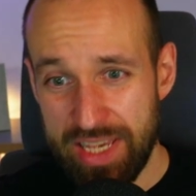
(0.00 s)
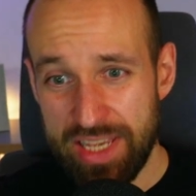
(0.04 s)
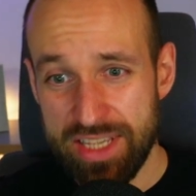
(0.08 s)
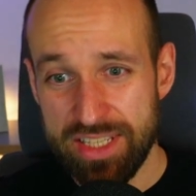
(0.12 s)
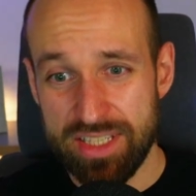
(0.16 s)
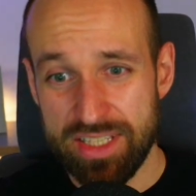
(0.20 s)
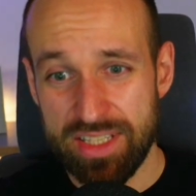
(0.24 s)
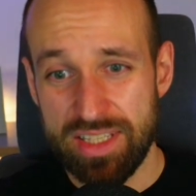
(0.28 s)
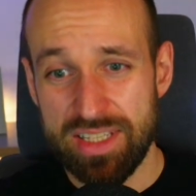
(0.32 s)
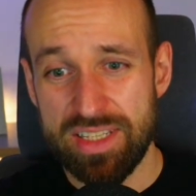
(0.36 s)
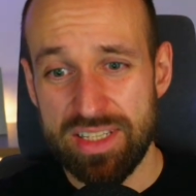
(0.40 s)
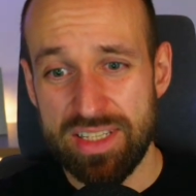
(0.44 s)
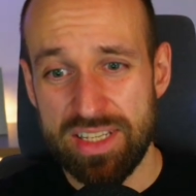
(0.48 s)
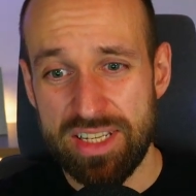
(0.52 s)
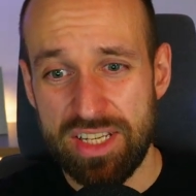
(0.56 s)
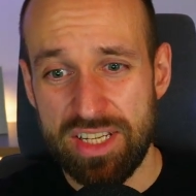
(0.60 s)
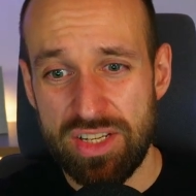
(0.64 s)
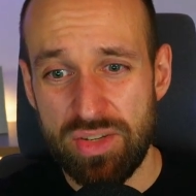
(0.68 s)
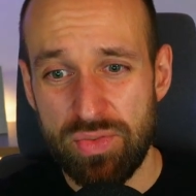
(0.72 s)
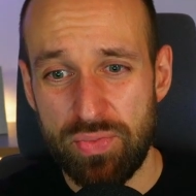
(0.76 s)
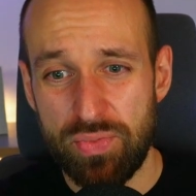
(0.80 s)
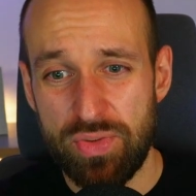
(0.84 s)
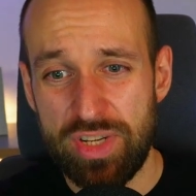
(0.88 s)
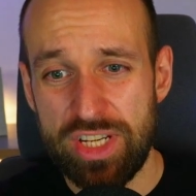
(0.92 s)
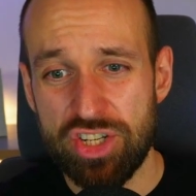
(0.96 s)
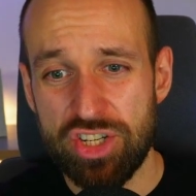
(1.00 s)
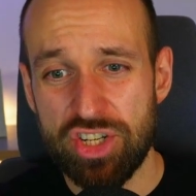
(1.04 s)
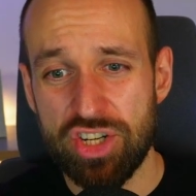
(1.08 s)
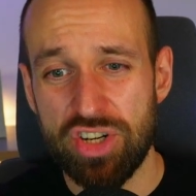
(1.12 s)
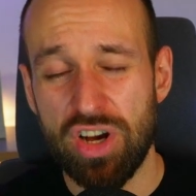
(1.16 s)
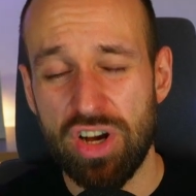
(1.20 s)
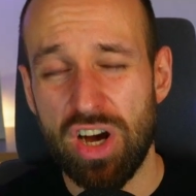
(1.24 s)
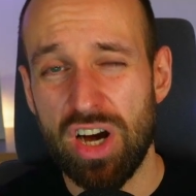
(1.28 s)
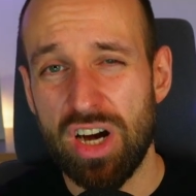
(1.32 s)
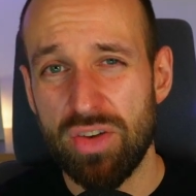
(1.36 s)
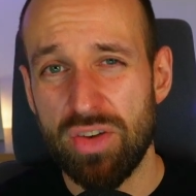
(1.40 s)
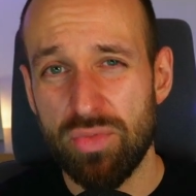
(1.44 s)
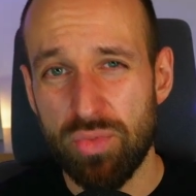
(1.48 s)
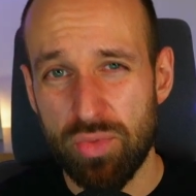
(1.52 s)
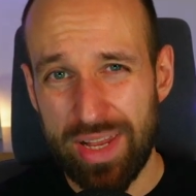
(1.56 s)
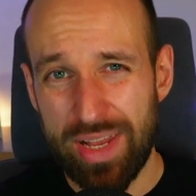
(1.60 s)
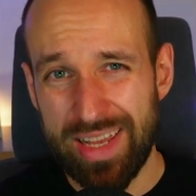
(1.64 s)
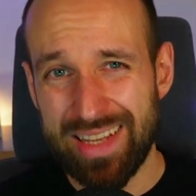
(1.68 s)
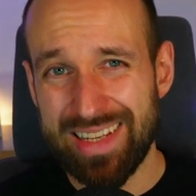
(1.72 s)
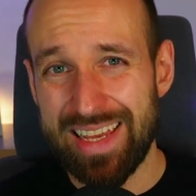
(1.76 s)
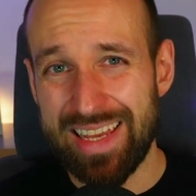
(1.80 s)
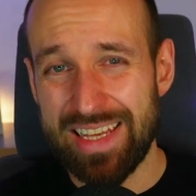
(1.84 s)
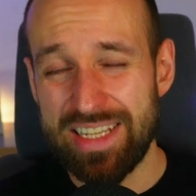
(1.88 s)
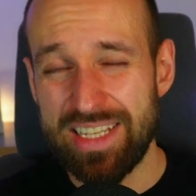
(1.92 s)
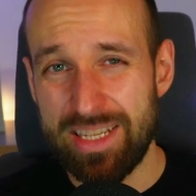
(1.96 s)
So this is a new feature of
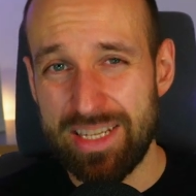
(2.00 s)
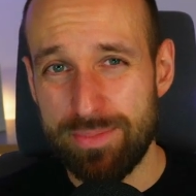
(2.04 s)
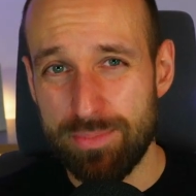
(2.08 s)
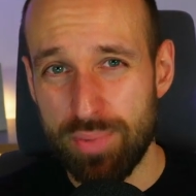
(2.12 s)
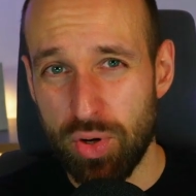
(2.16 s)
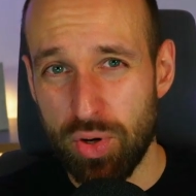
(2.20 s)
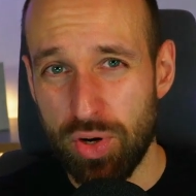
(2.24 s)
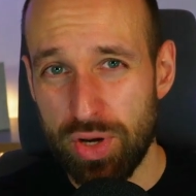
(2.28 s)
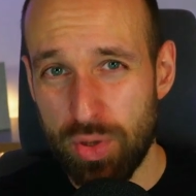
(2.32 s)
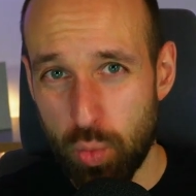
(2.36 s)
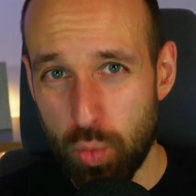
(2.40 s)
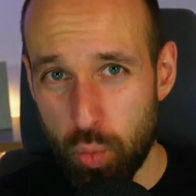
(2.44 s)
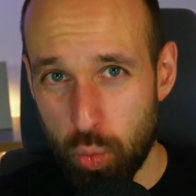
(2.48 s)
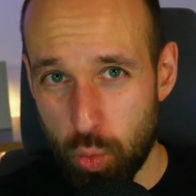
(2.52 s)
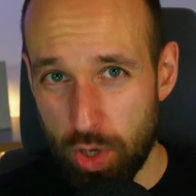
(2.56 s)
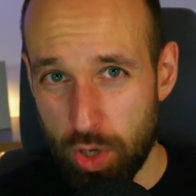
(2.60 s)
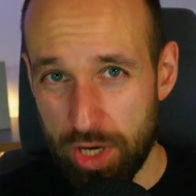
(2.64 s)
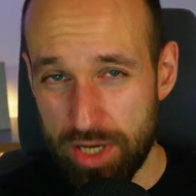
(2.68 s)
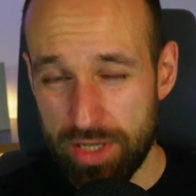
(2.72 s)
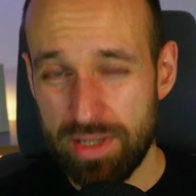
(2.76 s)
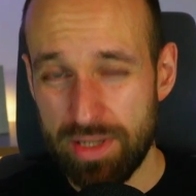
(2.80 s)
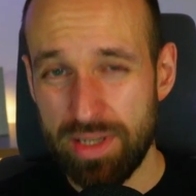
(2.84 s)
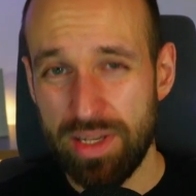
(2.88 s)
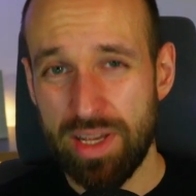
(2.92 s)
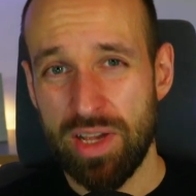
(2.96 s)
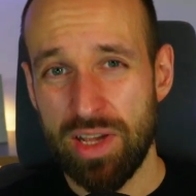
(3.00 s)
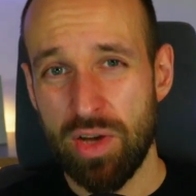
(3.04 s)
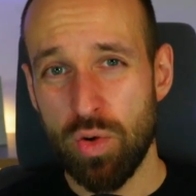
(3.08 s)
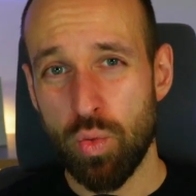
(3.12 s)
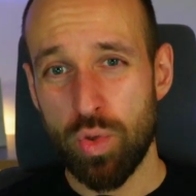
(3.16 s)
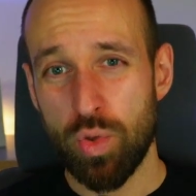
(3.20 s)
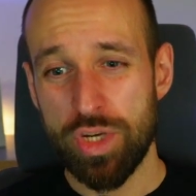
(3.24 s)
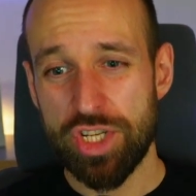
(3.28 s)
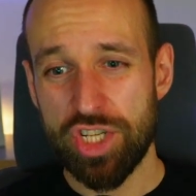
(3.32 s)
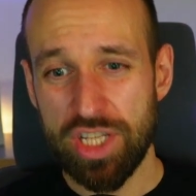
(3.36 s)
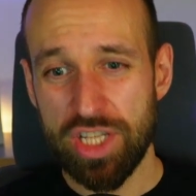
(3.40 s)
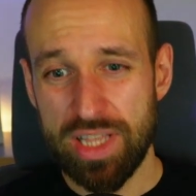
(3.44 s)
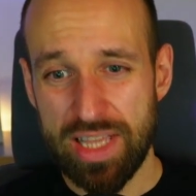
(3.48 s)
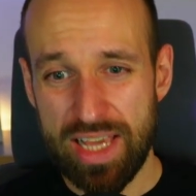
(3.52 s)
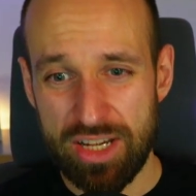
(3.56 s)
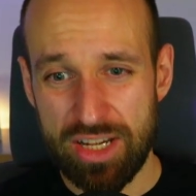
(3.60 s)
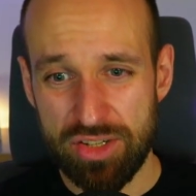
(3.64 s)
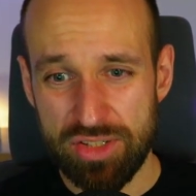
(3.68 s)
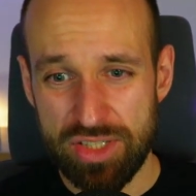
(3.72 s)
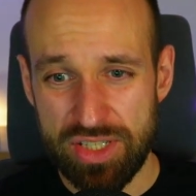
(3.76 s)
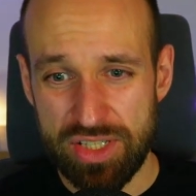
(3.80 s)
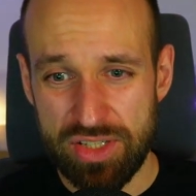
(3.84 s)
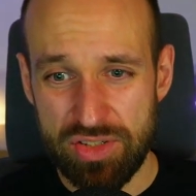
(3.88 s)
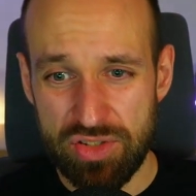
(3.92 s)
React 19.1, which allows you